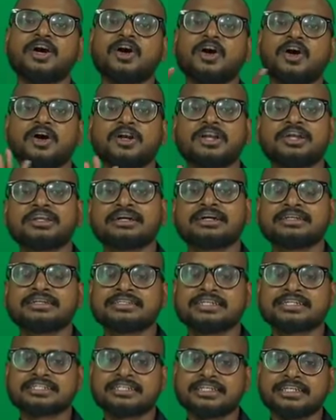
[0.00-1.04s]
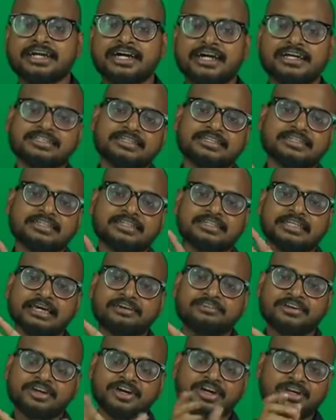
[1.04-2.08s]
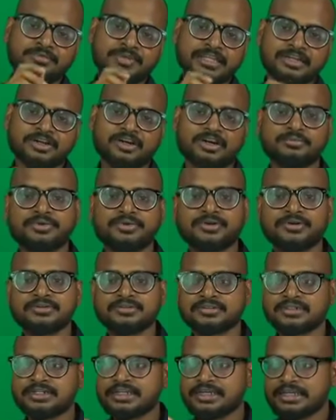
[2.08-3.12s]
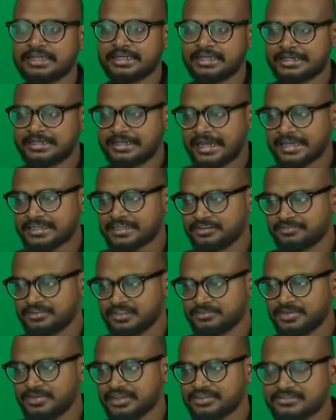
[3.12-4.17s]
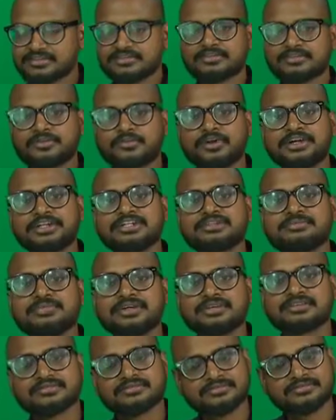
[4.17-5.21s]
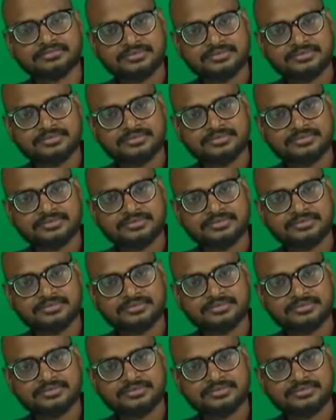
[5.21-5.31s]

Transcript: Aldol condensation they ask, they have a carbonyl compound, it acted with base. What is base?